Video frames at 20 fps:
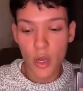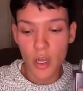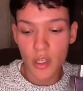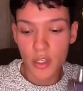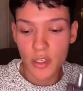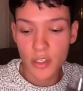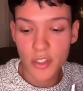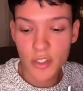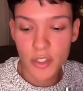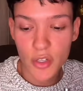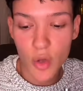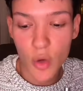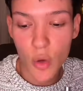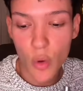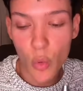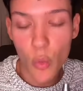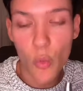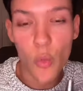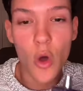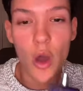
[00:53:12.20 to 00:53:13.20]
was
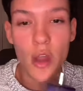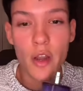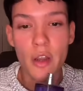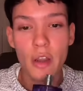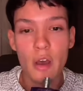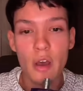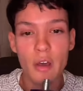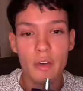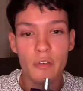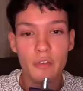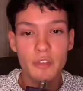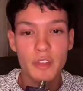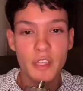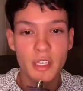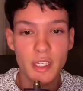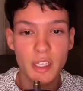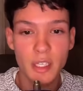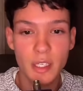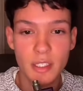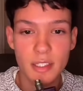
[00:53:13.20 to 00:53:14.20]
one
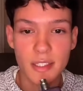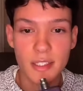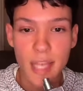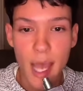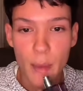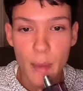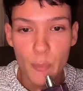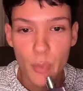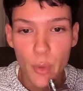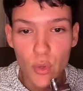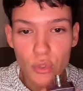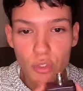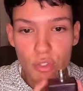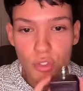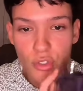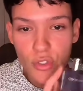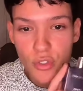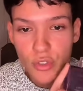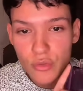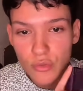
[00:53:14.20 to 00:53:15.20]
of the
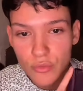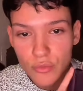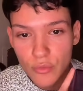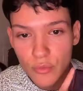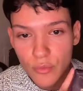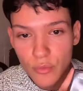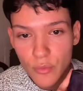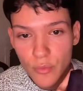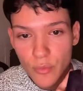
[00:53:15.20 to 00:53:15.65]
samples,